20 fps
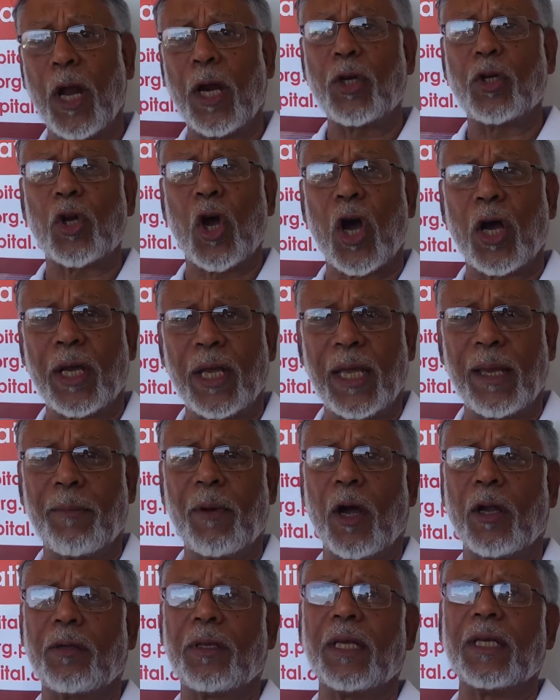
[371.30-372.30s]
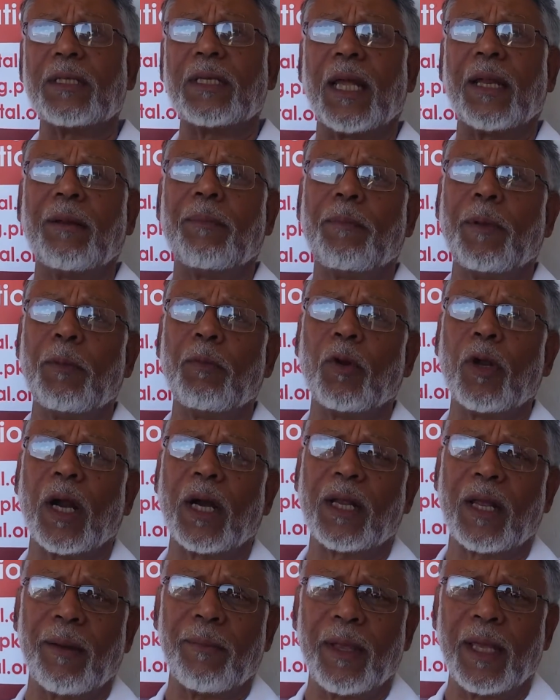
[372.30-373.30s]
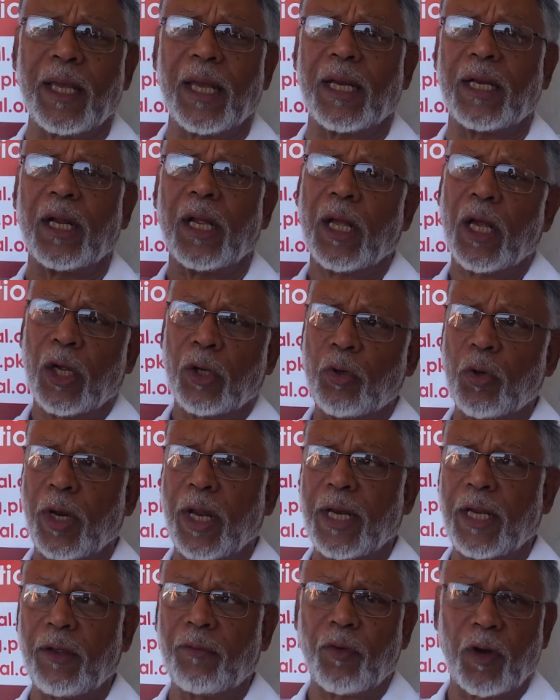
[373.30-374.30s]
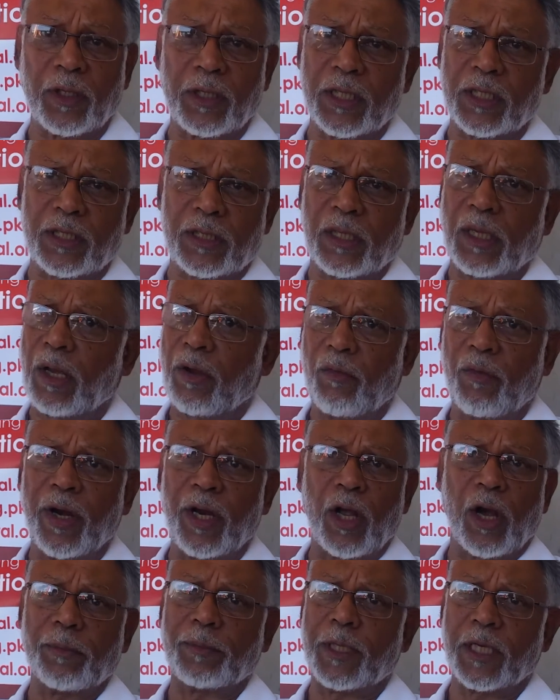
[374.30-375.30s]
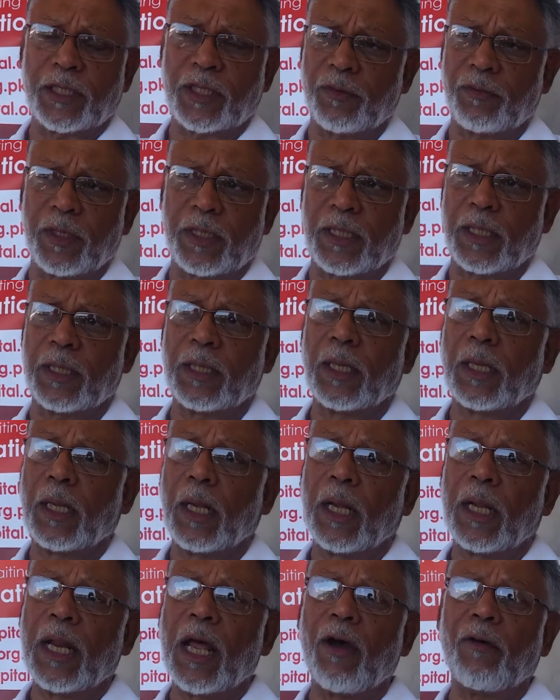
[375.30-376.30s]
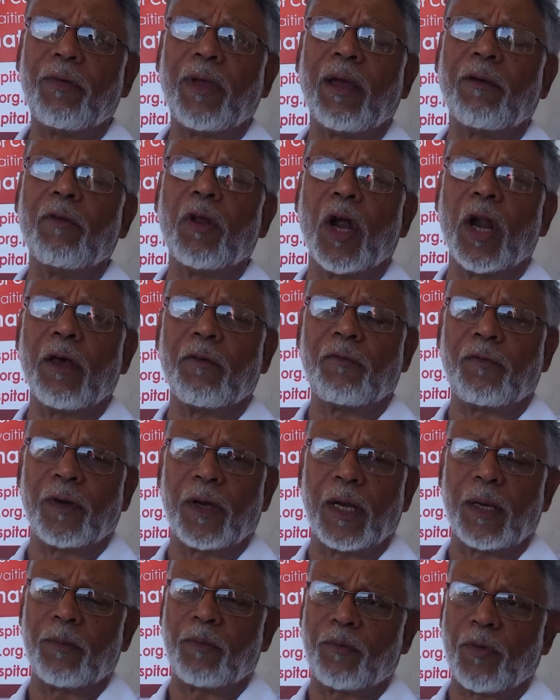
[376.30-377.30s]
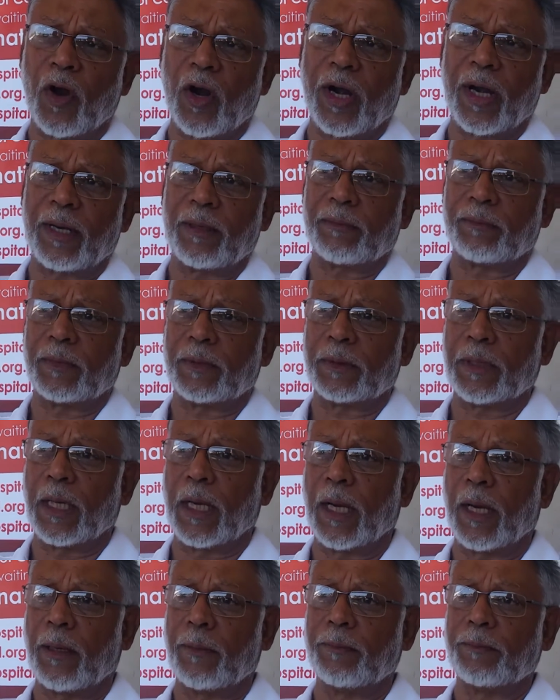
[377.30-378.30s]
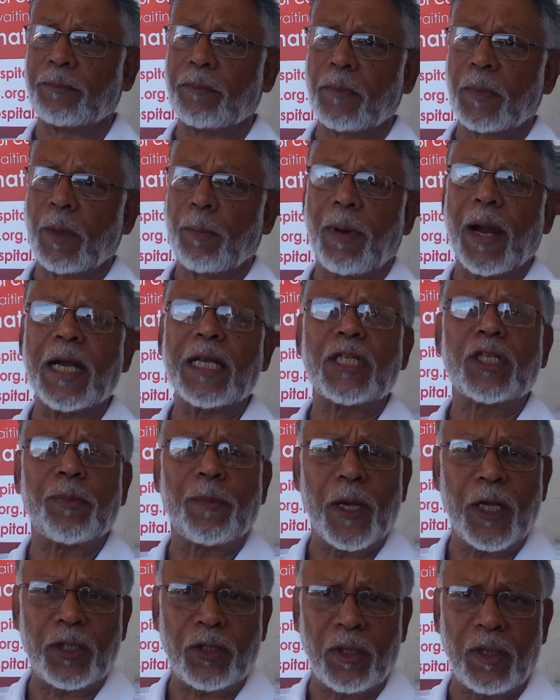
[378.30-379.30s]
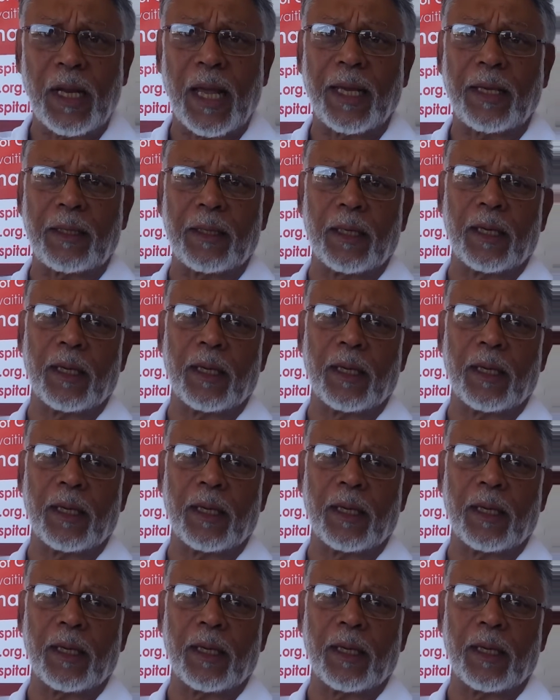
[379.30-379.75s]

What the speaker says: are talking about this and people are coming and donating for this very objectivity. Now we have a lot of foreign participation, like